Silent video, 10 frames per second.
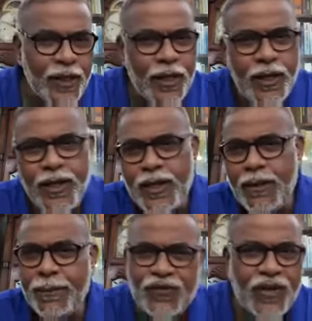
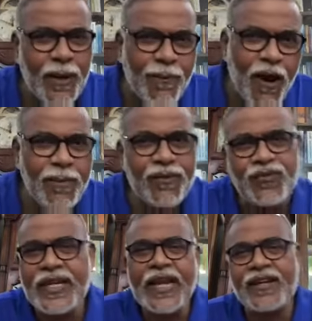uh personal
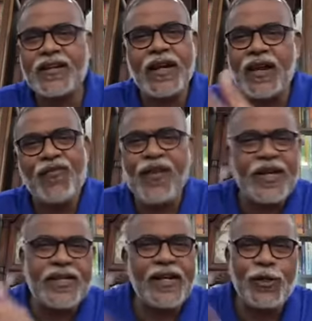problems get uh,
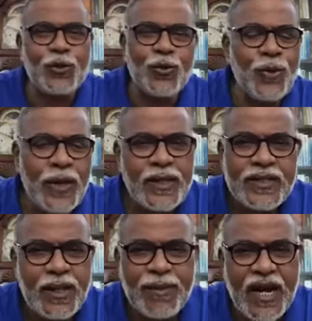reflected into
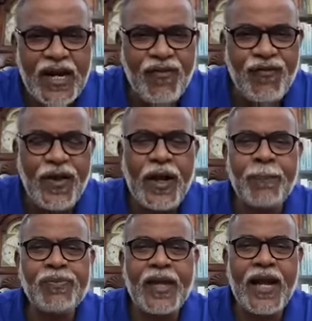some kind of uh,
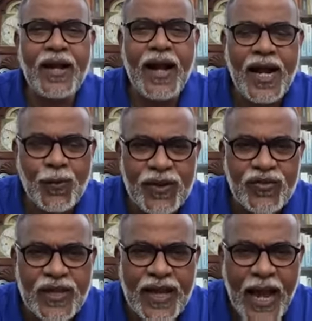
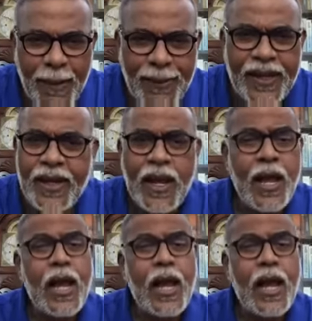adverse thing happening.